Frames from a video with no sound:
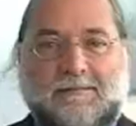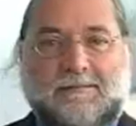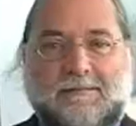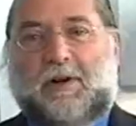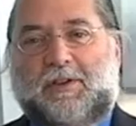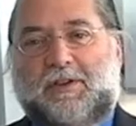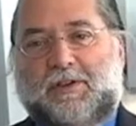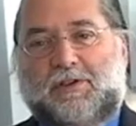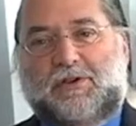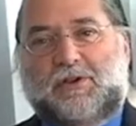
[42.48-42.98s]

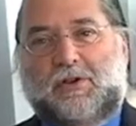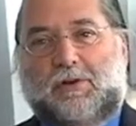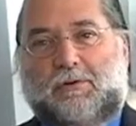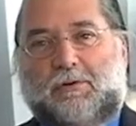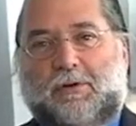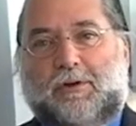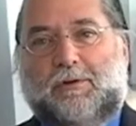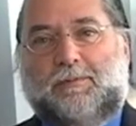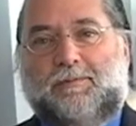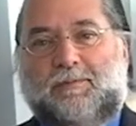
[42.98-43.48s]
We're in the
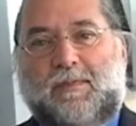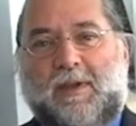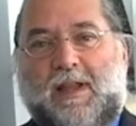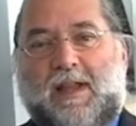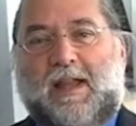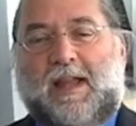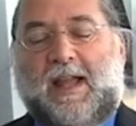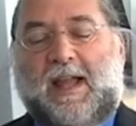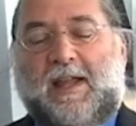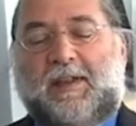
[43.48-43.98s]
showroom
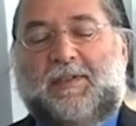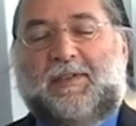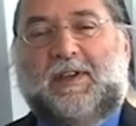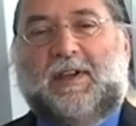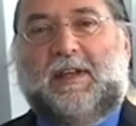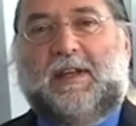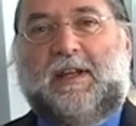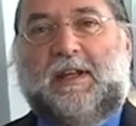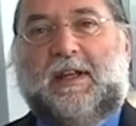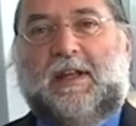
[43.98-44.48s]
at
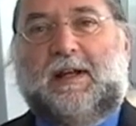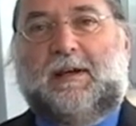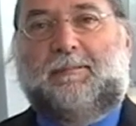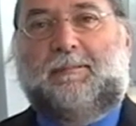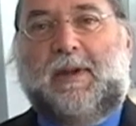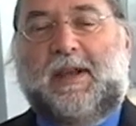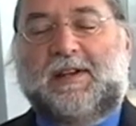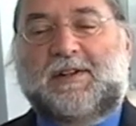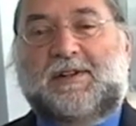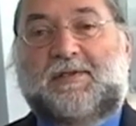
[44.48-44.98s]

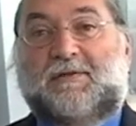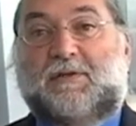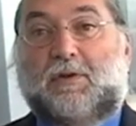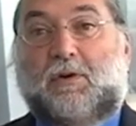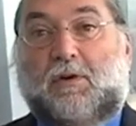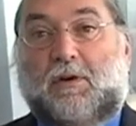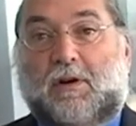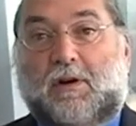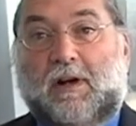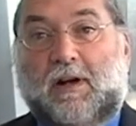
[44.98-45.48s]
the base
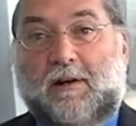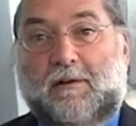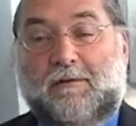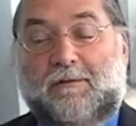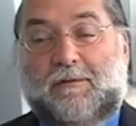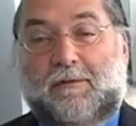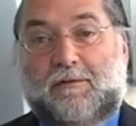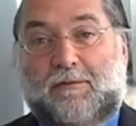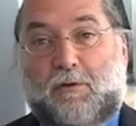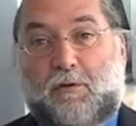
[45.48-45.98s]
floor
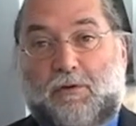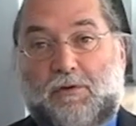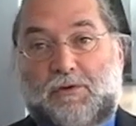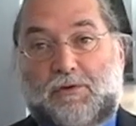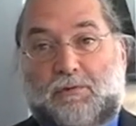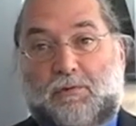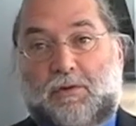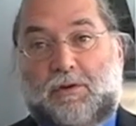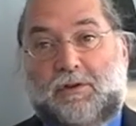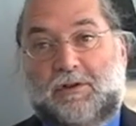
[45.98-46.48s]
of
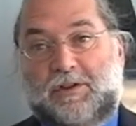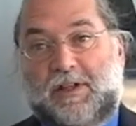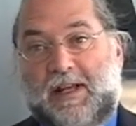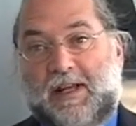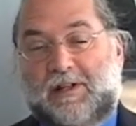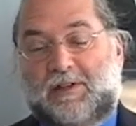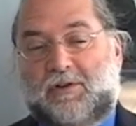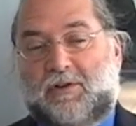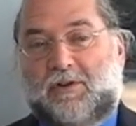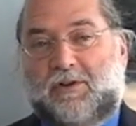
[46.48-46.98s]
Ford's world
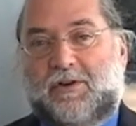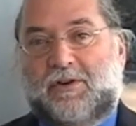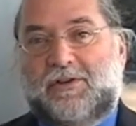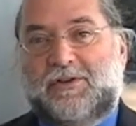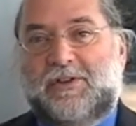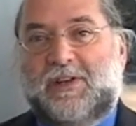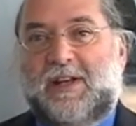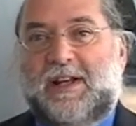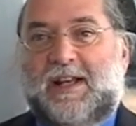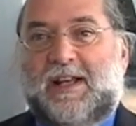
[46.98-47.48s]

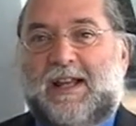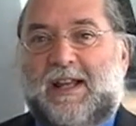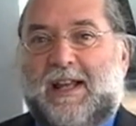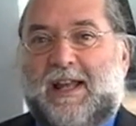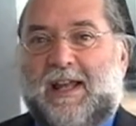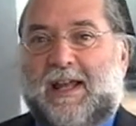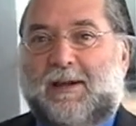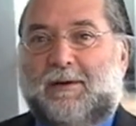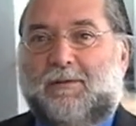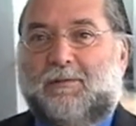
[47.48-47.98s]
headquarters,
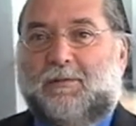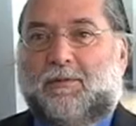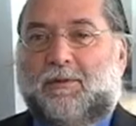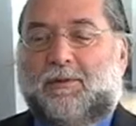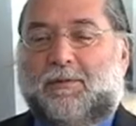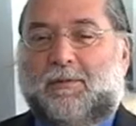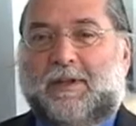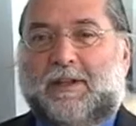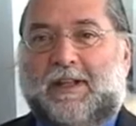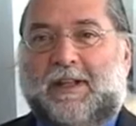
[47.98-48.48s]
and
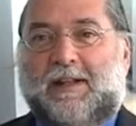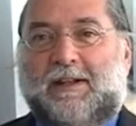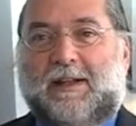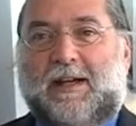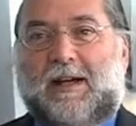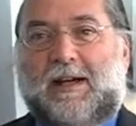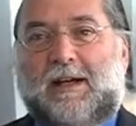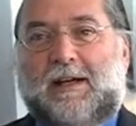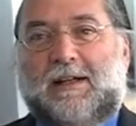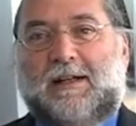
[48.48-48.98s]
we're really
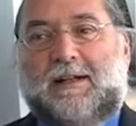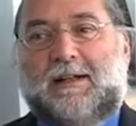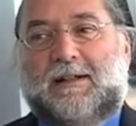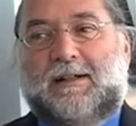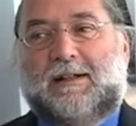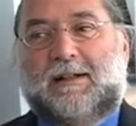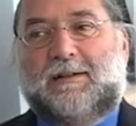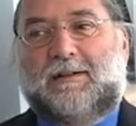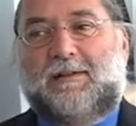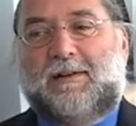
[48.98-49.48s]

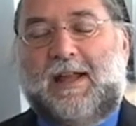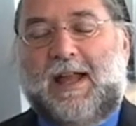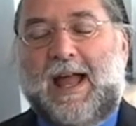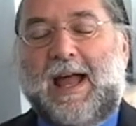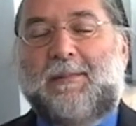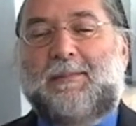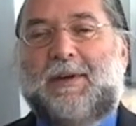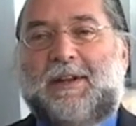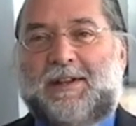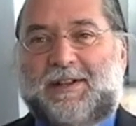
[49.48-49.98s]

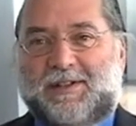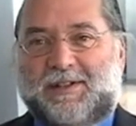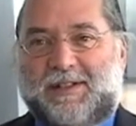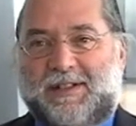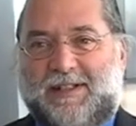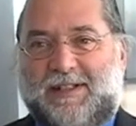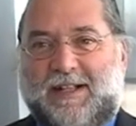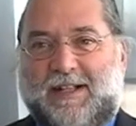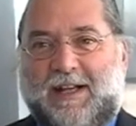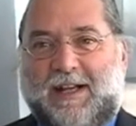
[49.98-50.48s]
happy to
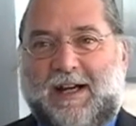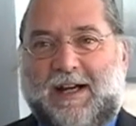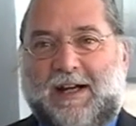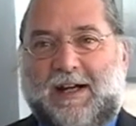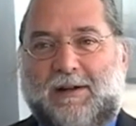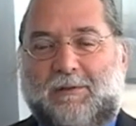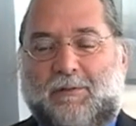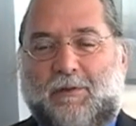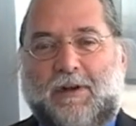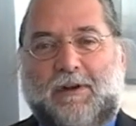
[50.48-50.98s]
see
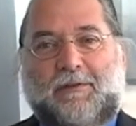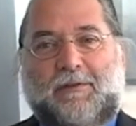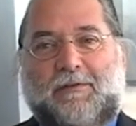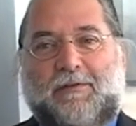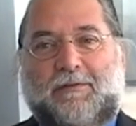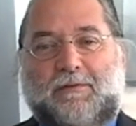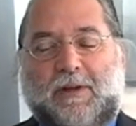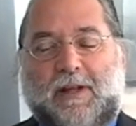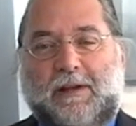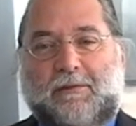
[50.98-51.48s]
one of
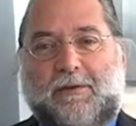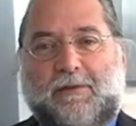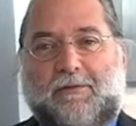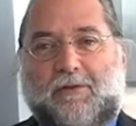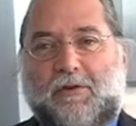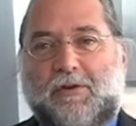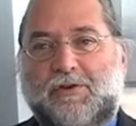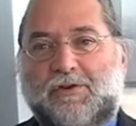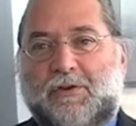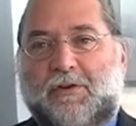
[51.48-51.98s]
Henry
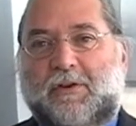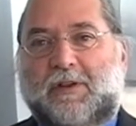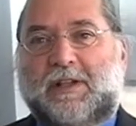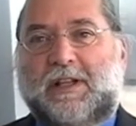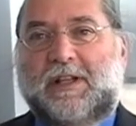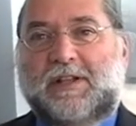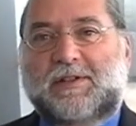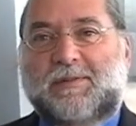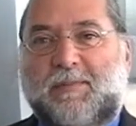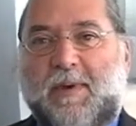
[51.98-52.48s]
Ford's
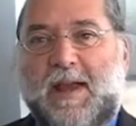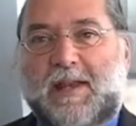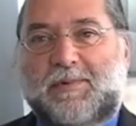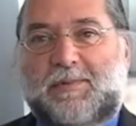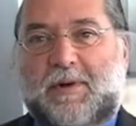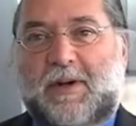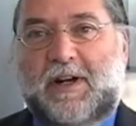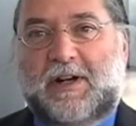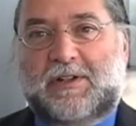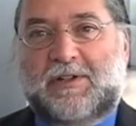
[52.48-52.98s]
earliest mass
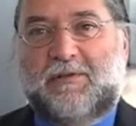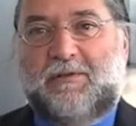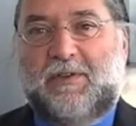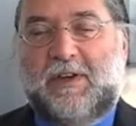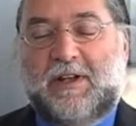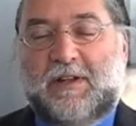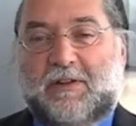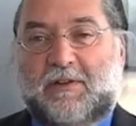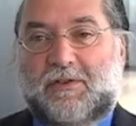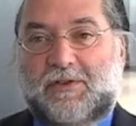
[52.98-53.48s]
production
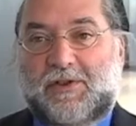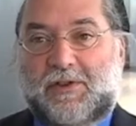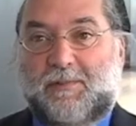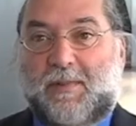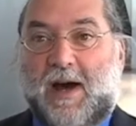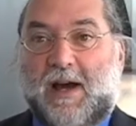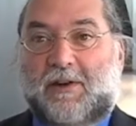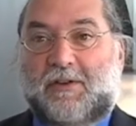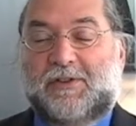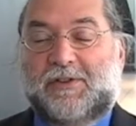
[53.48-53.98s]
vehicles, the
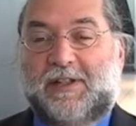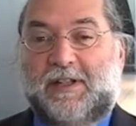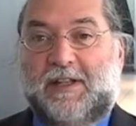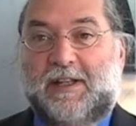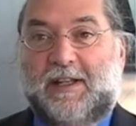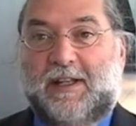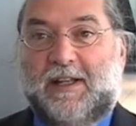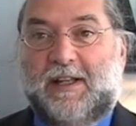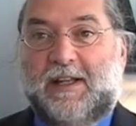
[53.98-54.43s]
Model T.